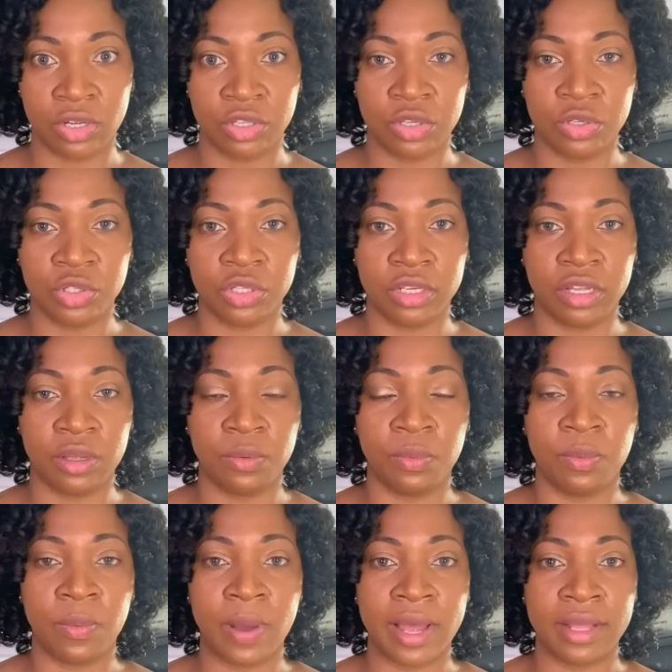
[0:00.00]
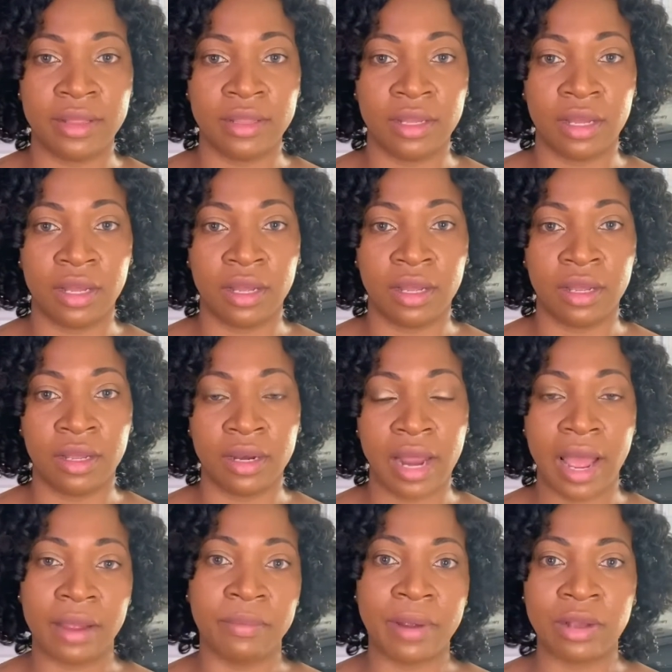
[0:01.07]
Usually when
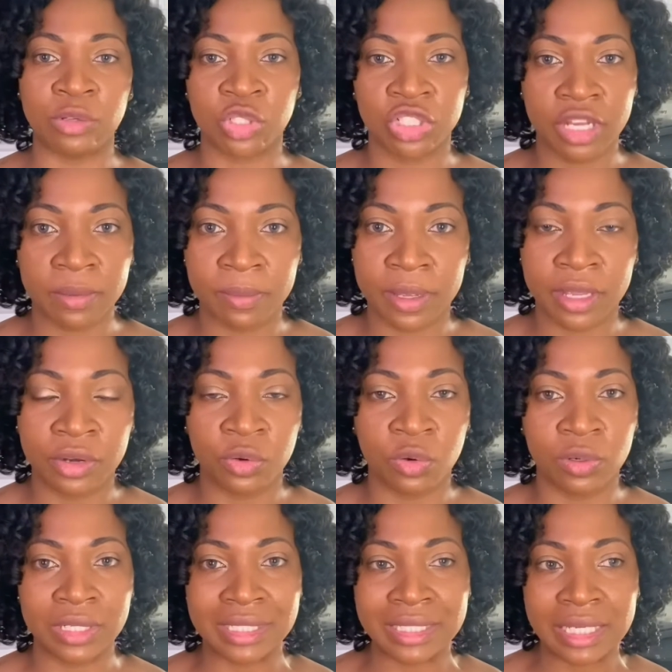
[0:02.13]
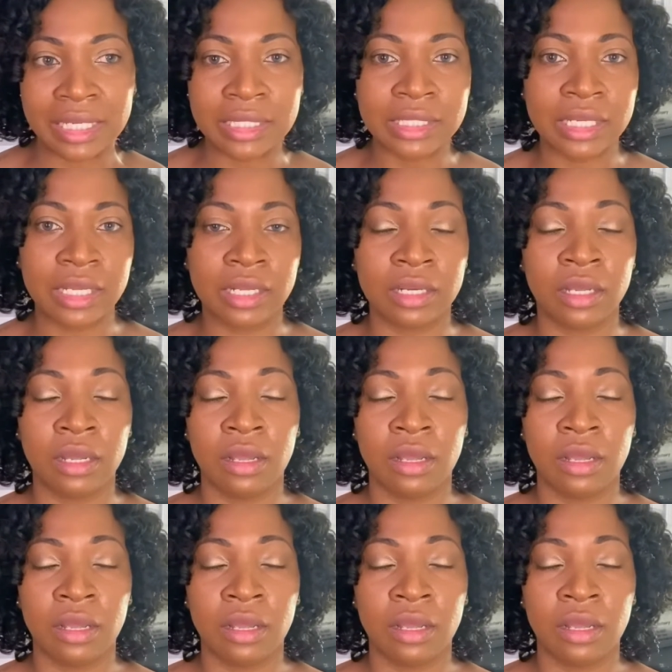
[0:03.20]
eyebrow shaping or tinting